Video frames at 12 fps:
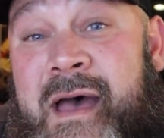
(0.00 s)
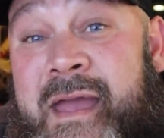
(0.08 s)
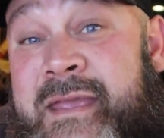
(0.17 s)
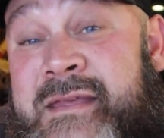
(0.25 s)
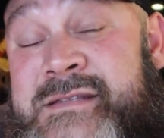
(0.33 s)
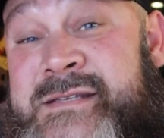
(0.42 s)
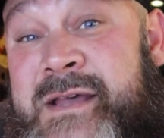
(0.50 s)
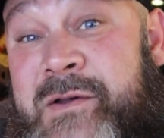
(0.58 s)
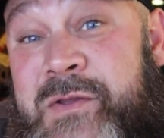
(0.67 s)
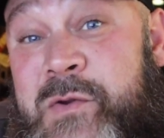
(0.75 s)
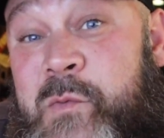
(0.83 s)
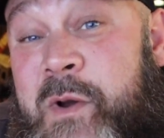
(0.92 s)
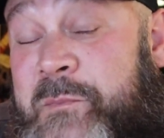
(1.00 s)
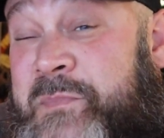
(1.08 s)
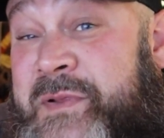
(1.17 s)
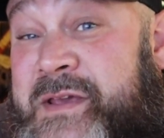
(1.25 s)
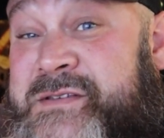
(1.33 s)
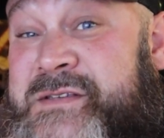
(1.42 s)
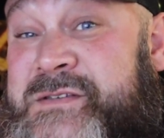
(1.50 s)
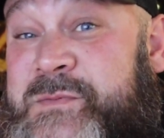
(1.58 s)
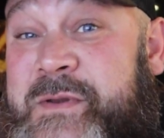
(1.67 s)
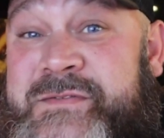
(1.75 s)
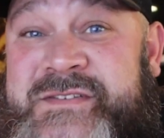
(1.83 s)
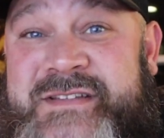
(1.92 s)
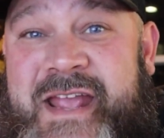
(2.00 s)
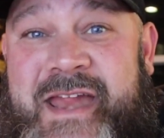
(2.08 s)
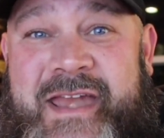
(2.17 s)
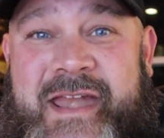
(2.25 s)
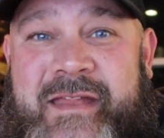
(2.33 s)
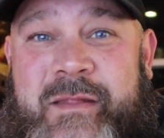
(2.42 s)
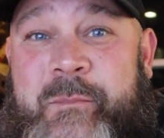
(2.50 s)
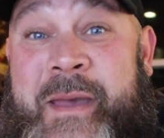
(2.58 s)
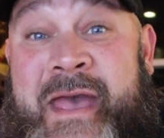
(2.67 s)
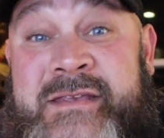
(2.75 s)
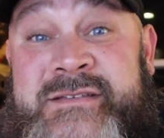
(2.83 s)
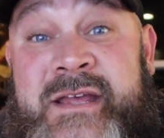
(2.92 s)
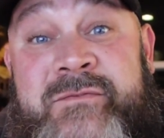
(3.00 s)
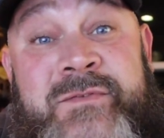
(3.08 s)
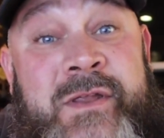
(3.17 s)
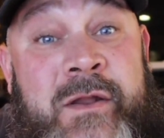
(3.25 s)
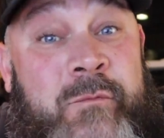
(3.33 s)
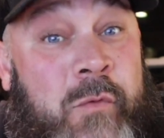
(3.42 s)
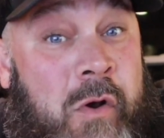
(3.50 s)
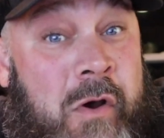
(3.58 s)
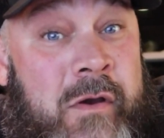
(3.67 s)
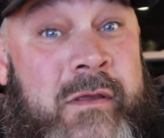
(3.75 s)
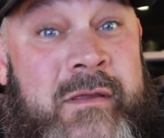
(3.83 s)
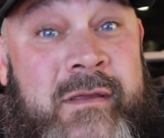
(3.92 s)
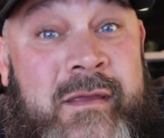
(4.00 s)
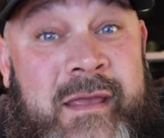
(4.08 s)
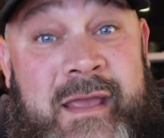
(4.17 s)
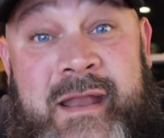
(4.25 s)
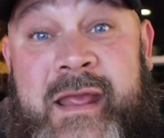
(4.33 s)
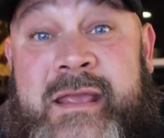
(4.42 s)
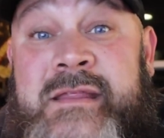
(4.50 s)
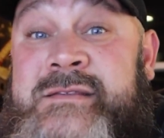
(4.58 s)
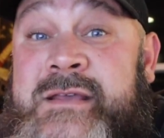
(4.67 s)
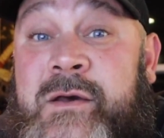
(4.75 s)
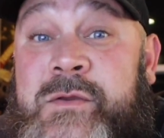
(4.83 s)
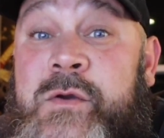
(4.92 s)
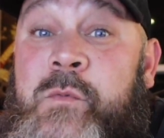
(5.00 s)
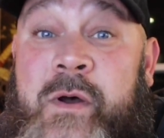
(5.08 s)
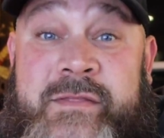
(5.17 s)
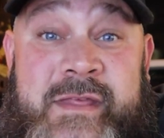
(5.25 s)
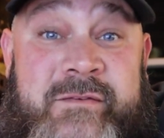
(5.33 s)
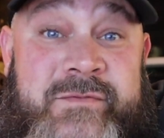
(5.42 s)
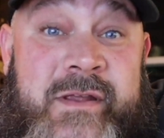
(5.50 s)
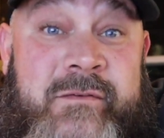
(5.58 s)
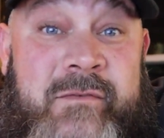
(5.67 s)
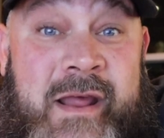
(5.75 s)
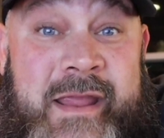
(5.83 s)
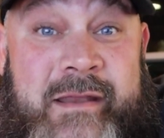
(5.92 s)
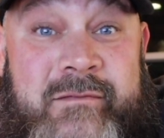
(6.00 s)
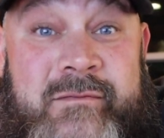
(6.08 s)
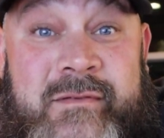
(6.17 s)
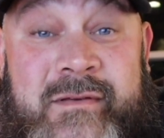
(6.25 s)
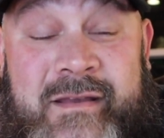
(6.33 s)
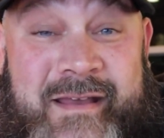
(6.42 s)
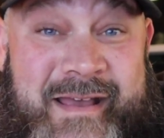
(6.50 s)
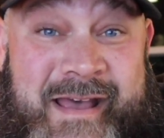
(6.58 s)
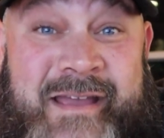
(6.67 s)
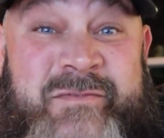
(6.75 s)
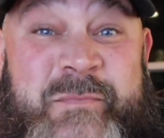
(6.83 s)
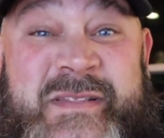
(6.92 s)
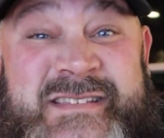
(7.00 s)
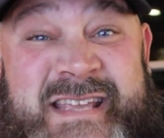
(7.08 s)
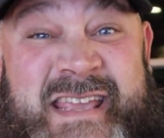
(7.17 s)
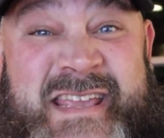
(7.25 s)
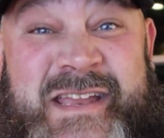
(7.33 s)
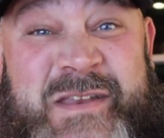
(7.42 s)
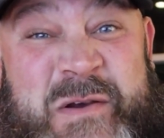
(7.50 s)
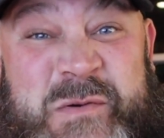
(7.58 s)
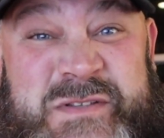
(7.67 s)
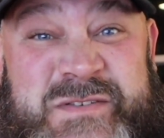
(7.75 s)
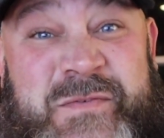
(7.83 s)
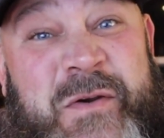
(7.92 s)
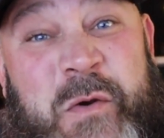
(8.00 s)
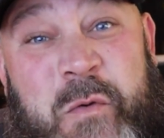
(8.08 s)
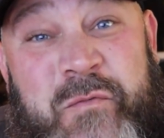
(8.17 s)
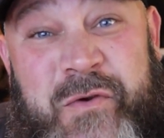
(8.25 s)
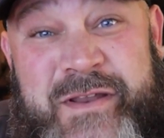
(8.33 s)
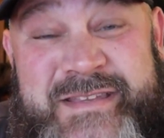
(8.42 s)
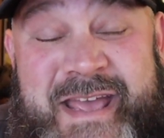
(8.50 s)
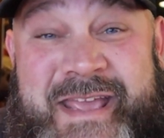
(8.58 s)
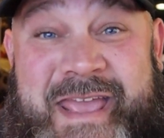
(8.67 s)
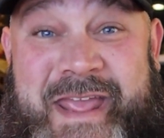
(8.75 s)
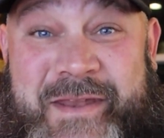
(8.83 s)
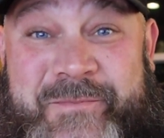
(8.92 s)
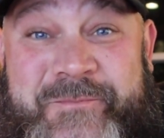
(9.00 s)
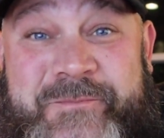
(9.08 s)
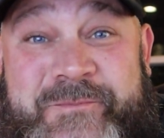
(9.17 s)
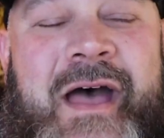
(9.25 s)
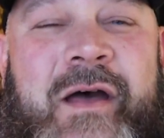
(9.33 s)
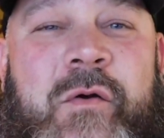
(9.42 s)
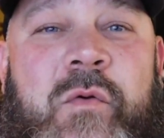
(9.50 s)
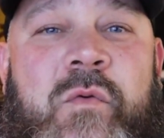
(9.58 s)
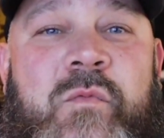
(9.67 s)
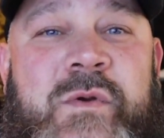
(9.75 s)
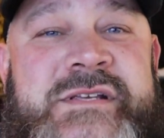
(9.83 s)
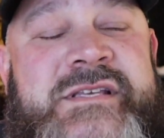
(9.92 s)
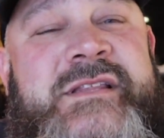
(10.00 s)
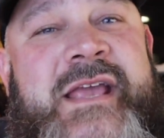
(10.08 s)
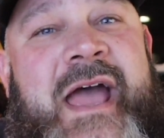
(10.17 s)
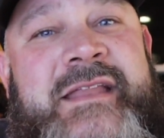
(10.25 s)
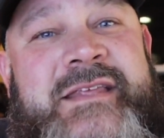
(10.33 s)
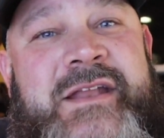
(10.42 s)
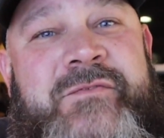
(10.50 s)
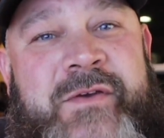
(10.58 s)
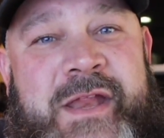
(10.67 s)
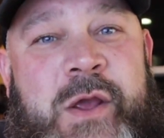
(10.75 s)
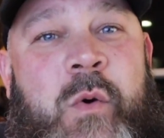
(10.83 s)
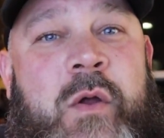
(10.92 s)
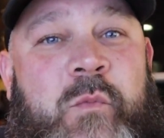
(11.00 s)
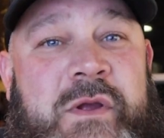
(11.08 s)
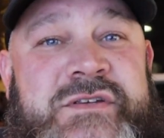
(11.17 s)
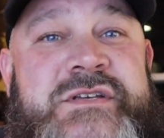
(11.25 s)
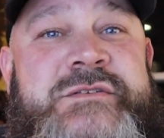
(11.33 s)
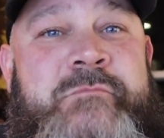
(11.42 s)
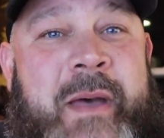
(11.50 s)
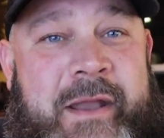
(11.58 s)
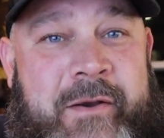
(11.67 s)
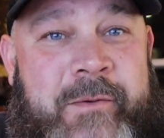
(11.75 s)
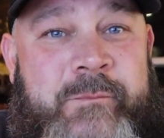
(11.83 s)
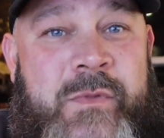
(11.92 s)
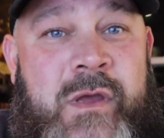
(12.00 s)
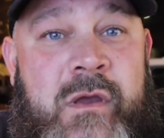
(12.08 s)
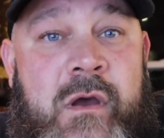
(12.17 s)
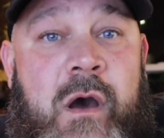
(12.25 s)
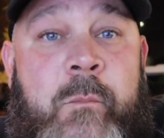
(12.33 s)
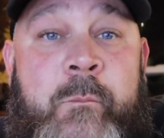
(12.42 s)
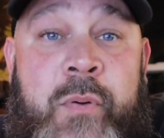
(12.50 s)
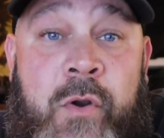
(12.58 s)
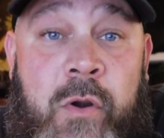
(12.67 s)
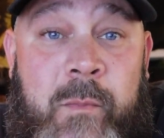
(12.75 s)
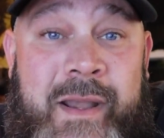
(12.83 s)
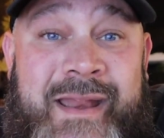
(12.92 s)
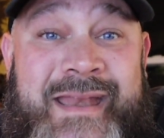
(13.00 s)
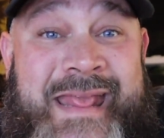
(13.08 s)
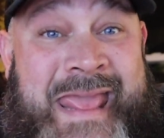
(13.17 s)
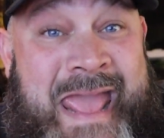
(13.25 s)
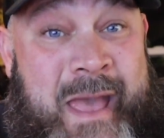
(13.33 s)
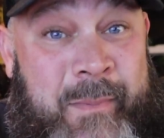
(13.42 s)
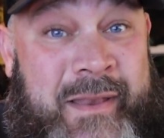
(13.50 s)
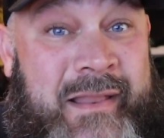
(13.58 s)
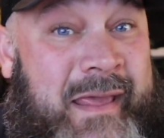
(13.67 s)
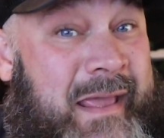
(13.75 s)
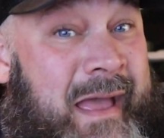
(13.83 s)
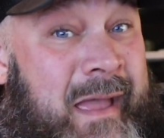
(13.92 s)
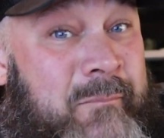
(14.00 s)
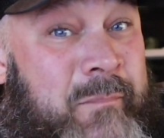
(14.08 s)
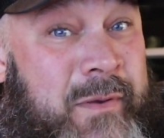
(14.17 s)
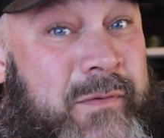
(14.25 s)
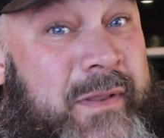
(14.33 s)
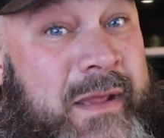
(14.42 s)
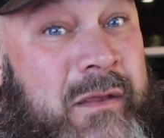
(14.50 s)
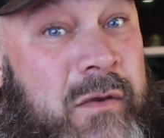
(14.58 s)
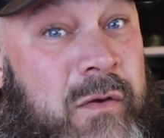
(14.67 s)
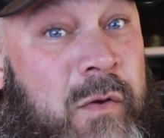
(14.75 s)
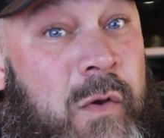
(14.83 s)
I can tell you what places we've stayed in the past have done wrong, and I can tell you what they've done right. I've been taking notes for over a decade. Recently I did a video on which is better, a permanent cabin like I'm building,